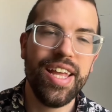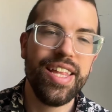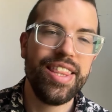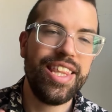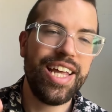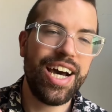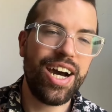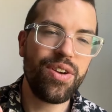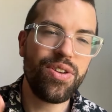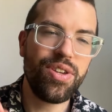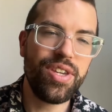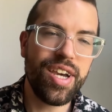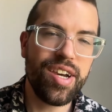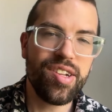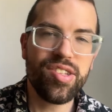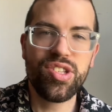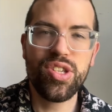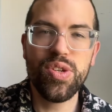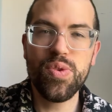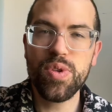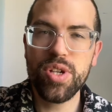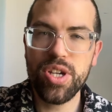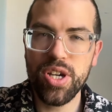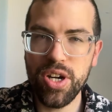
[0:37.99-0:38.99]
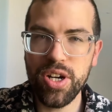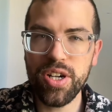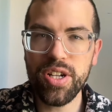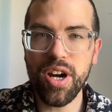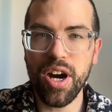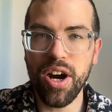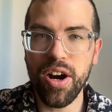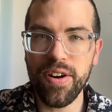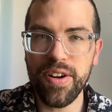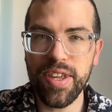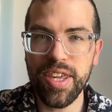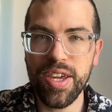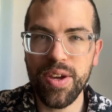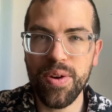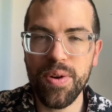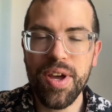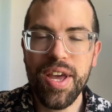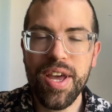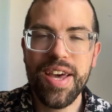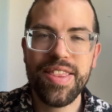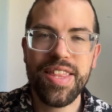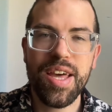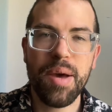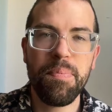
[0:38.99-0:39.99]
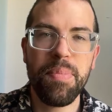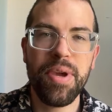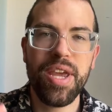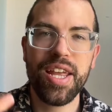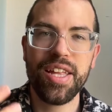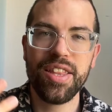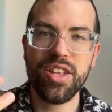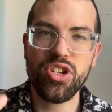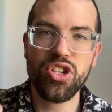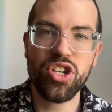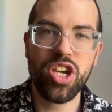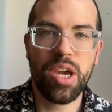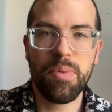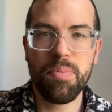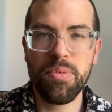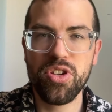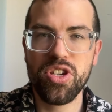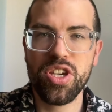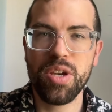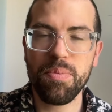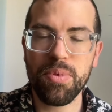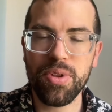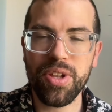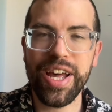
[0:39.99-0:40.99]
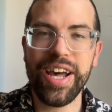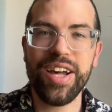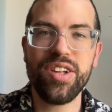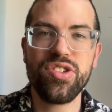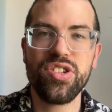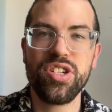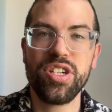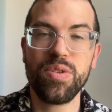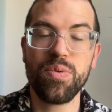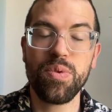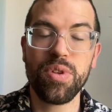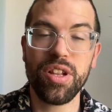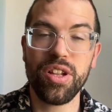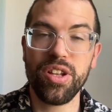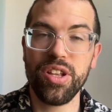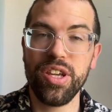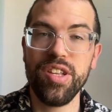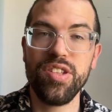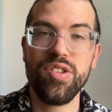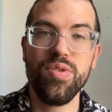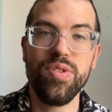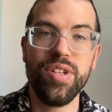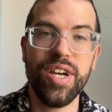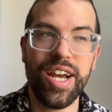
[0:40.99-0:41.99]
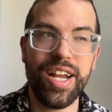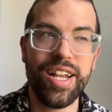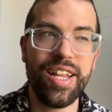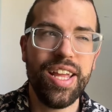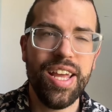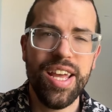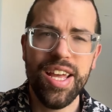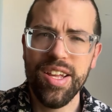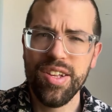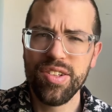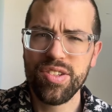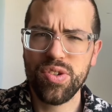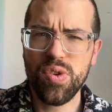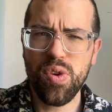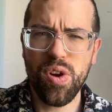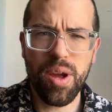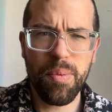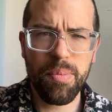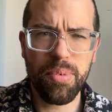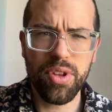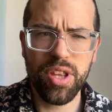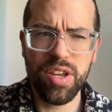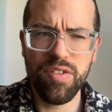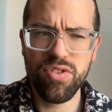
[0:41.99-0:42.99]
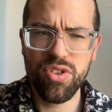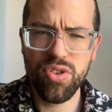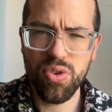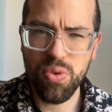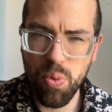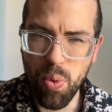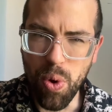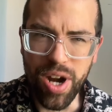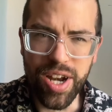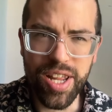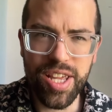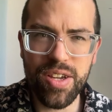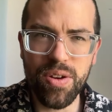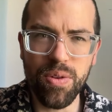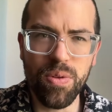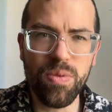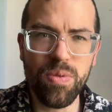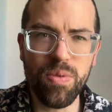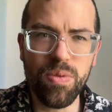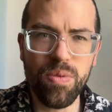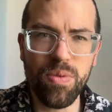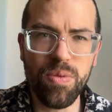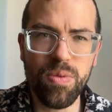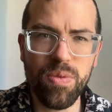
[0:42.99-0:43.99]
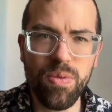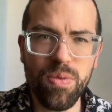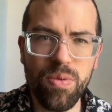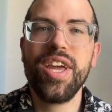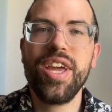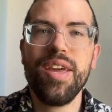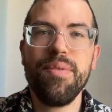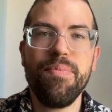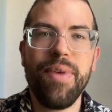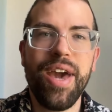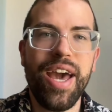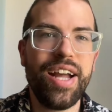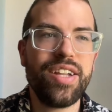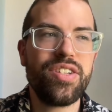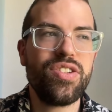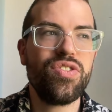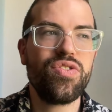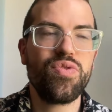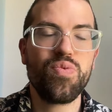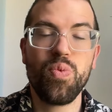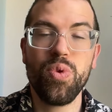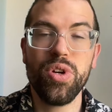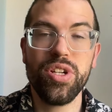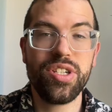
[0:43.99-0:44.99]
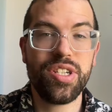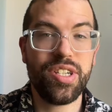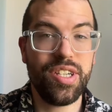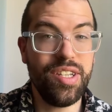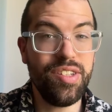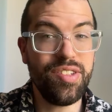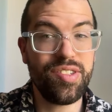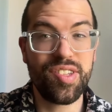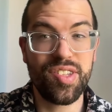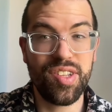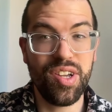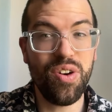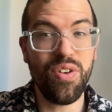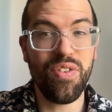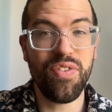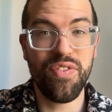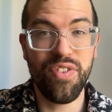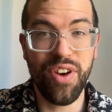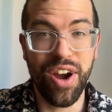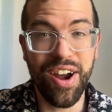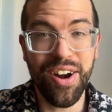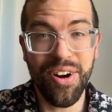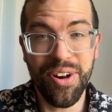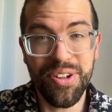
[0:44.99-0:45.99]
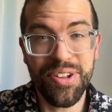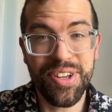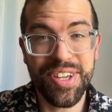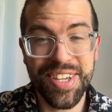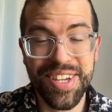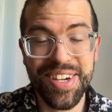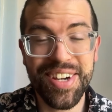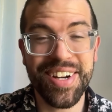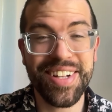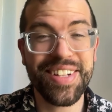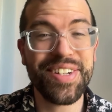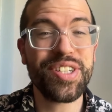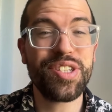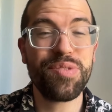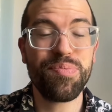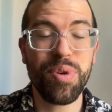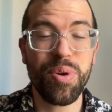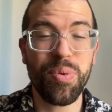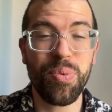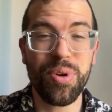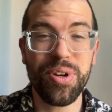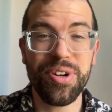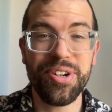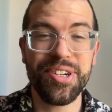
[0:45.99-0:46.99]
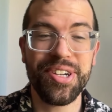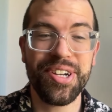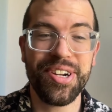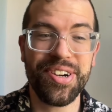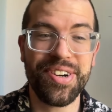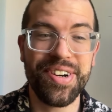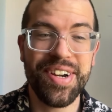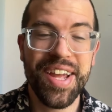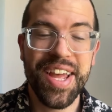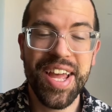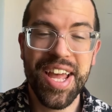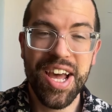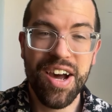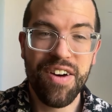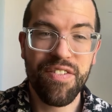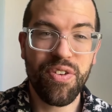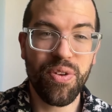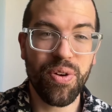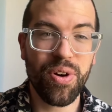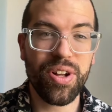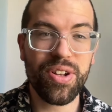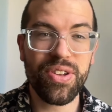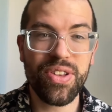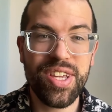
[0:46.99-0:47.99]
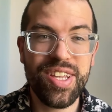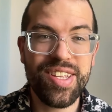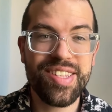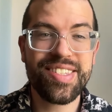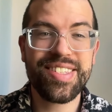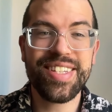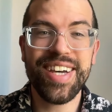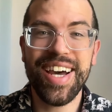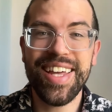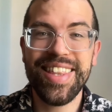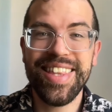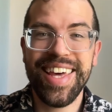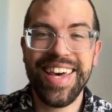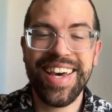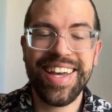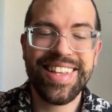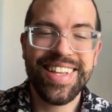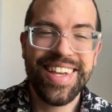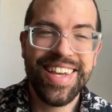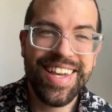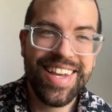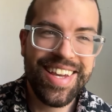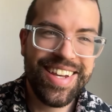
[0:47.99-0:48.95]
Now, yes, you could argue that being in the championship last year with Leeds United, scoring, I believe, 20 goals in 48 matches, which is still fairly good, let's be real here, for a Leeds side that